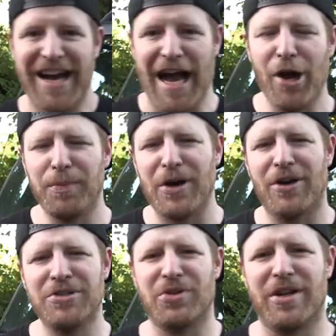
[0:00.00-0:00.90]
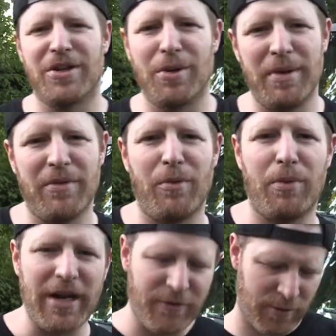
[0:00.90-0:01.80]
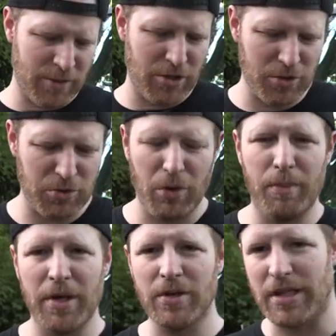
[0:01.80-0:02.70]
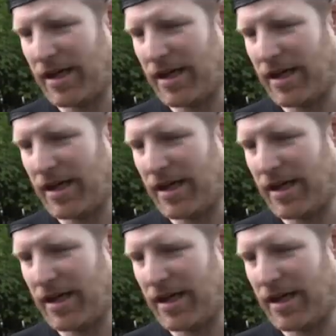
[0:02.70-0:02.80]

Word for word: I hope y'all enjoyed a little bit of a break from the usual build.